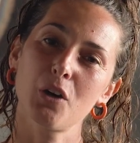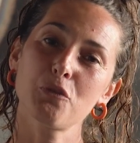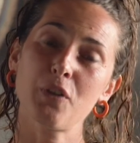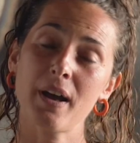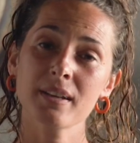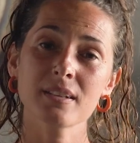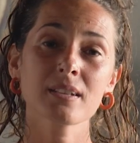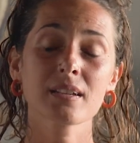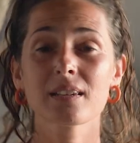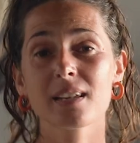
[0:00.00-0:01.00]
of
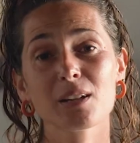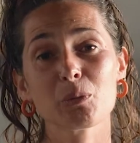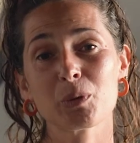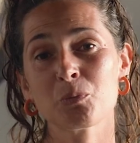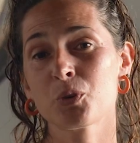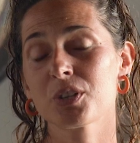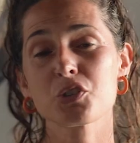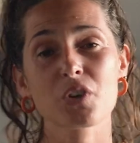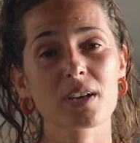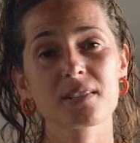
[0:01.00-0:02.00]
finding a little bit more
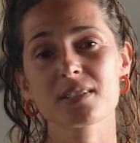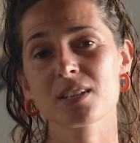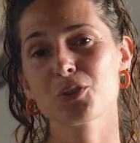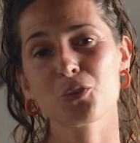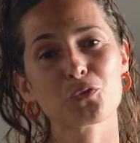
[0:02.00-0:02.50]
trust in your